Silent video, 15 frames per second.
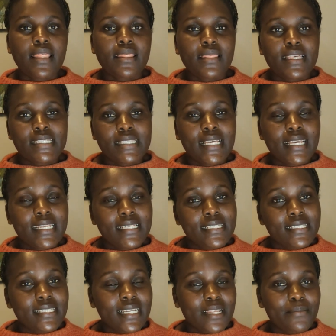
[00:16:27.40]
The second
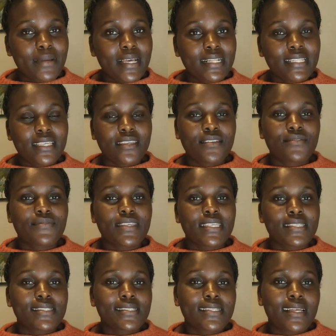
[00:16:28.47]
disclaimer I'll give
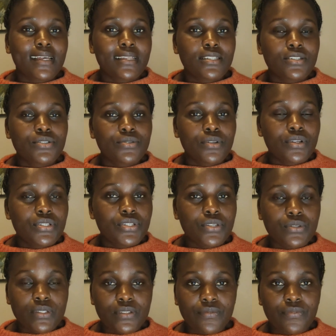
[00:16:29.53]
is that do not
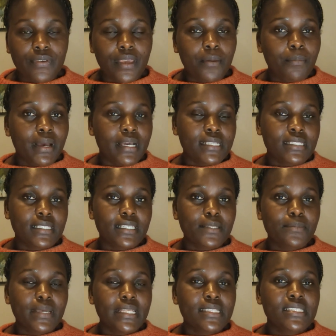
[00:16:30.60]
use fake bank
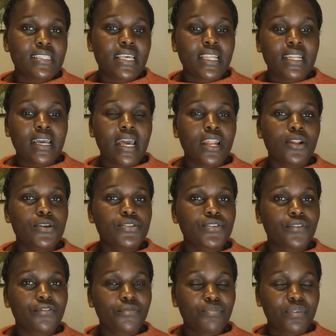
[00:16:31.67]
statements, and a lot
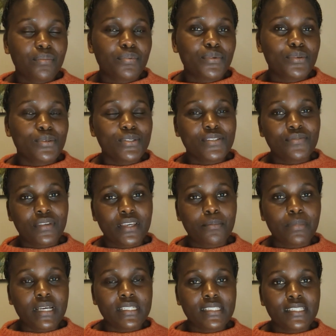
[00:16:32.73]
of people use fake
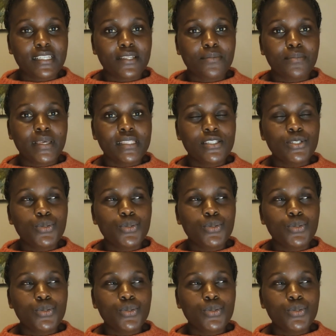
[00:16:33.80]
bank statements.